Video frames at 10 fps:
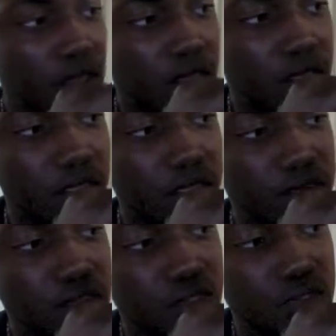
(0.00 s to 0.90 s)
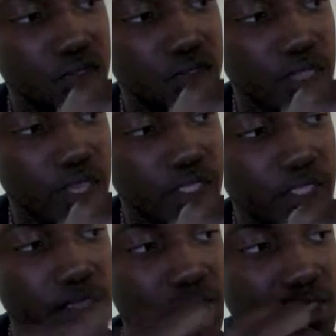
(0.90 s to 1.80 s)
it gives you the heading that
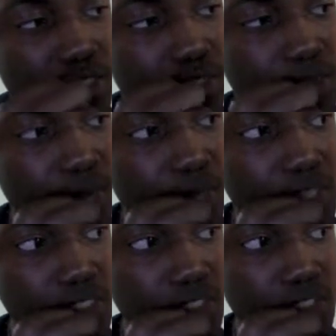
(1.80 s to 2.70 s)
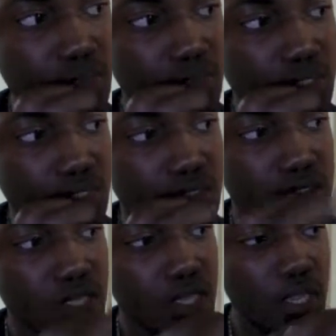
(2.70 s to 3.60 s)
says past search results,
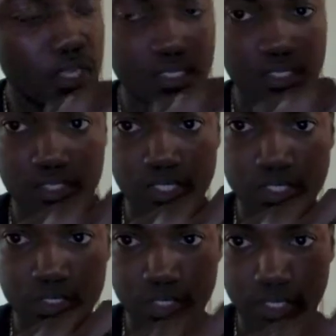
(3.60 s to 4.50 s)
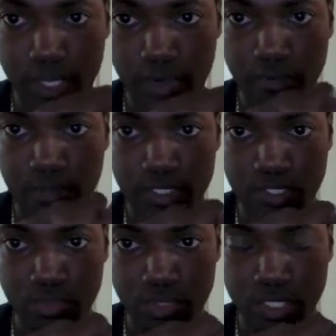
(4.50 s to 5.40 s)
and then there's actually an error message
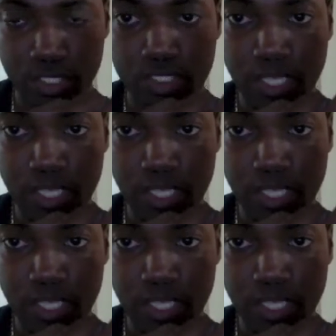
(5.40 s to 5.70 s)
written at the top